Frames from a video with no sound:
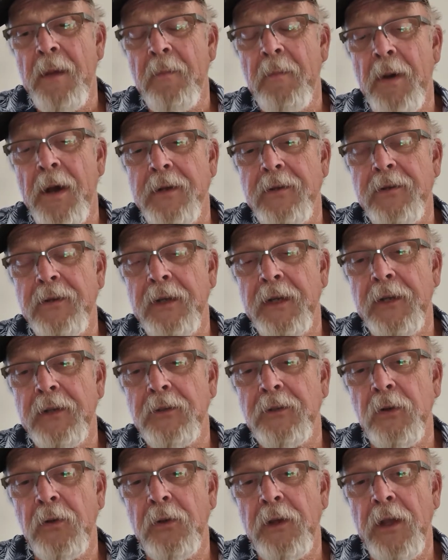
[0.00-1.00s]
But
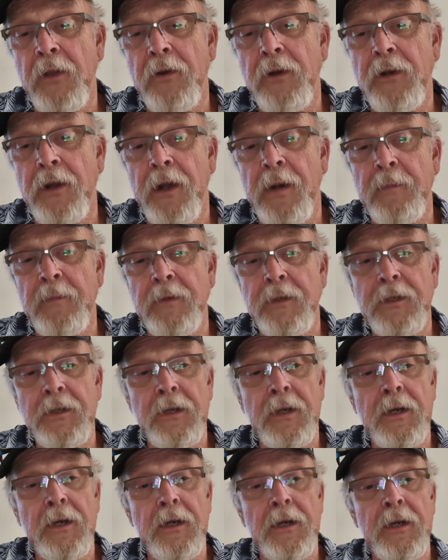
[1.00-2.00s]
so the other times
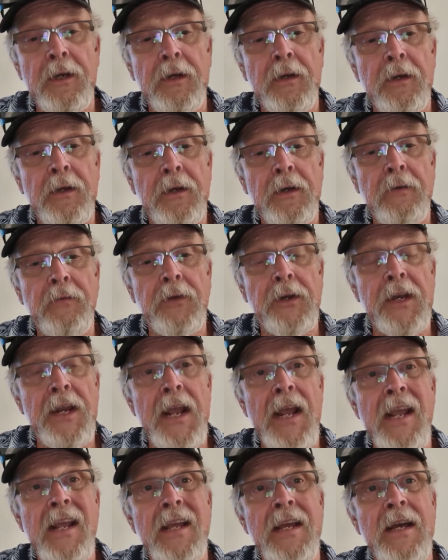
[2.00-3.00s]
of the
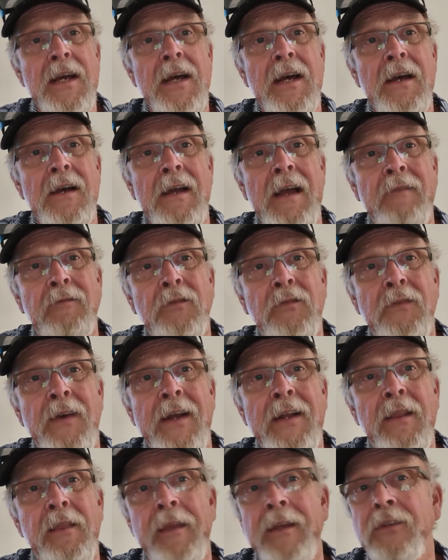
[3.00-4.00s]
day, I have to
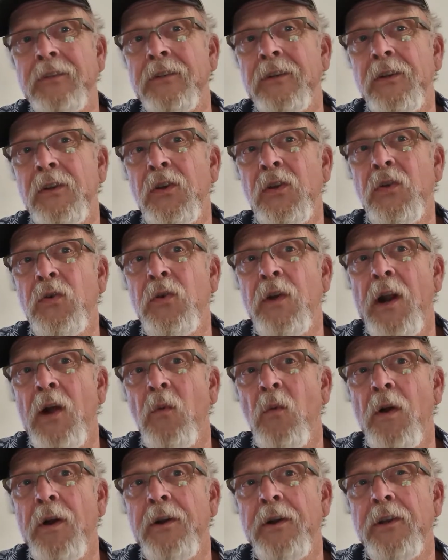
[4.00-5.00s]
find things to do, and I
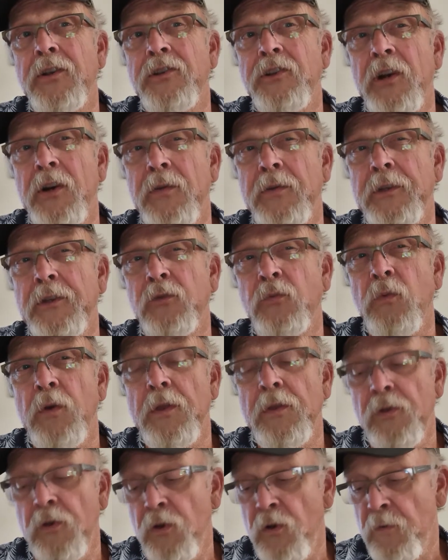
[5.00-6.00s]
wanted to share this
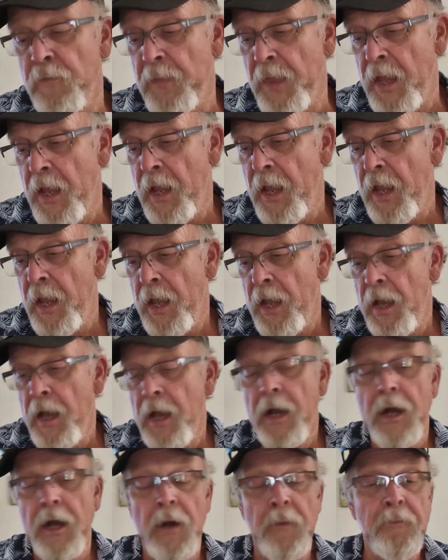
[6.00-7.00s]
with you.
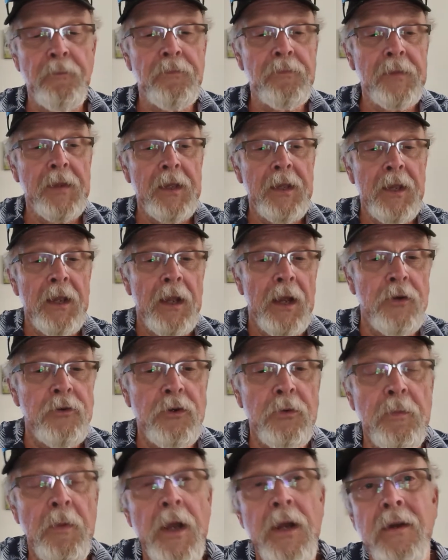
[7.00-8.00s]
As you
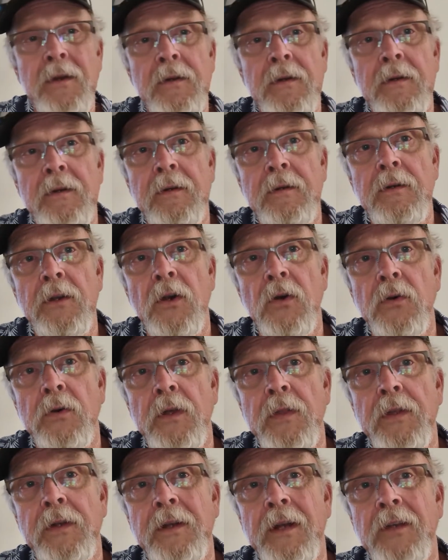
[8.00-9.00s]
might know,
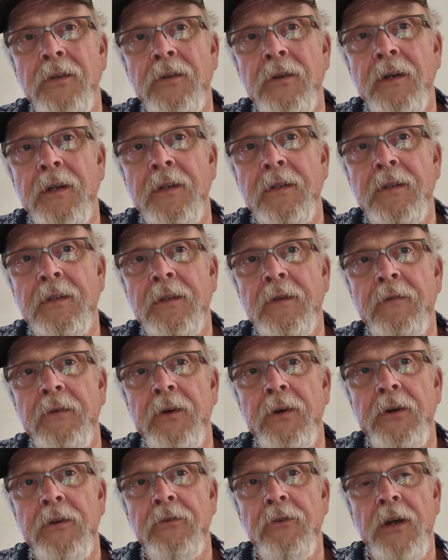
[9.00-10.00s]
in the desert it's a
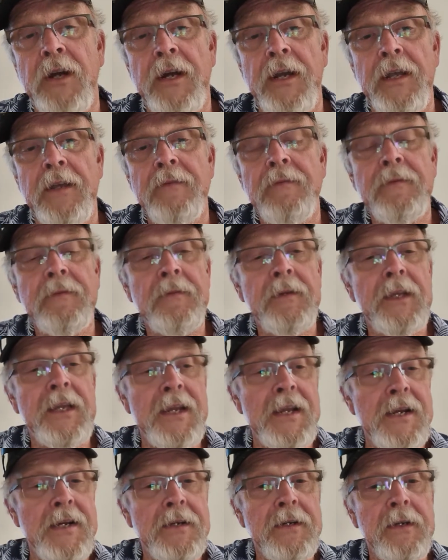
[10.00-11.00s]
very dry
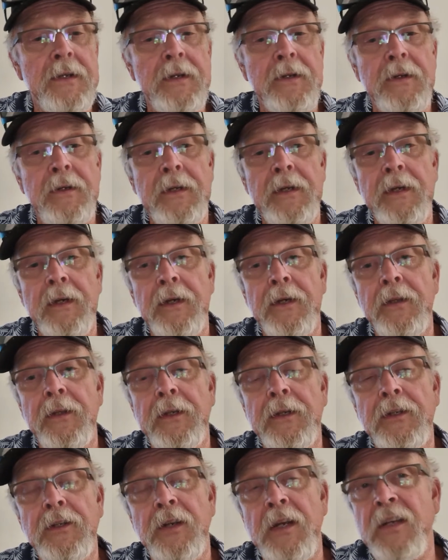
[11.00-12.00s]
heat, and
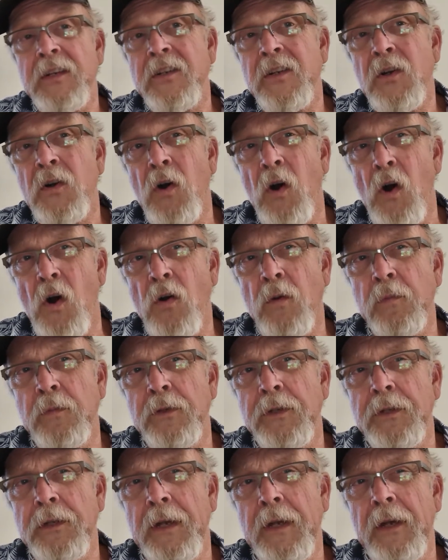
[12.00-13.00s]
these seasonal
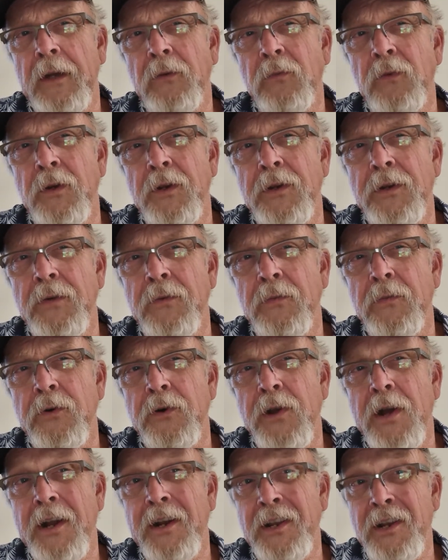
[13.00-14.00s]
homes, when we're
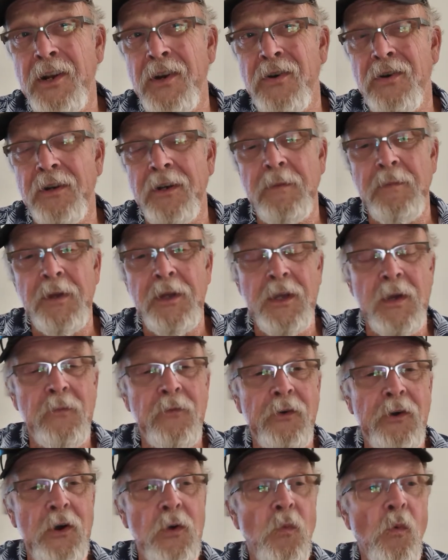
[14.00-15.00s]
not here, can become
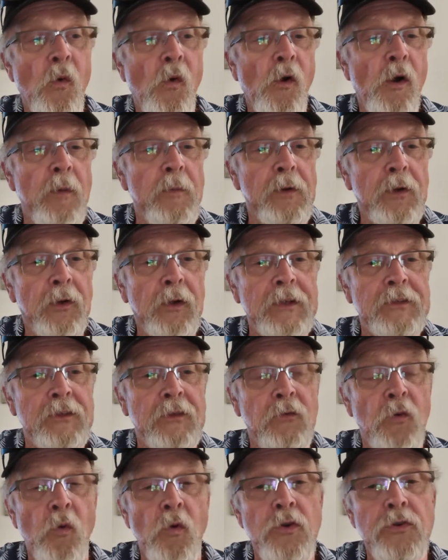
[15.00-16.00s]
very warm unless,
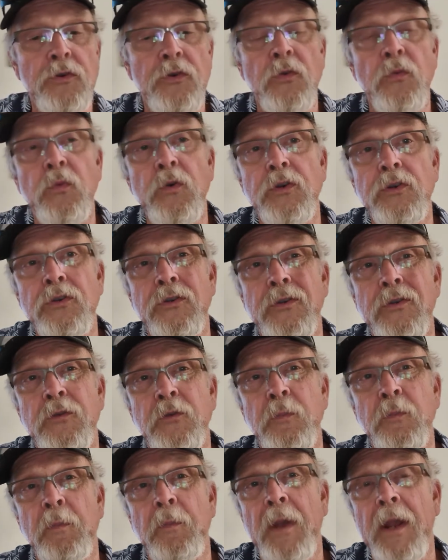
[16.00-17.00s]
of course, you wish to
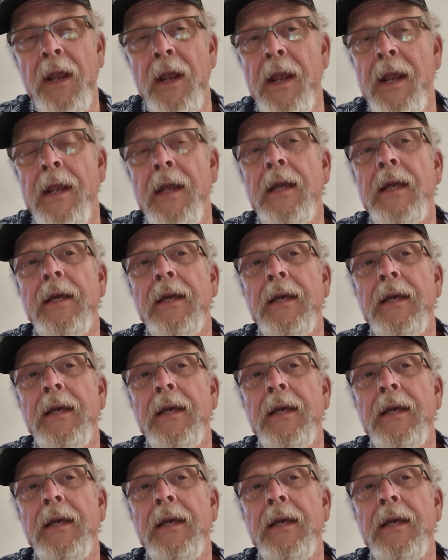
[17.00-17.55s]
pay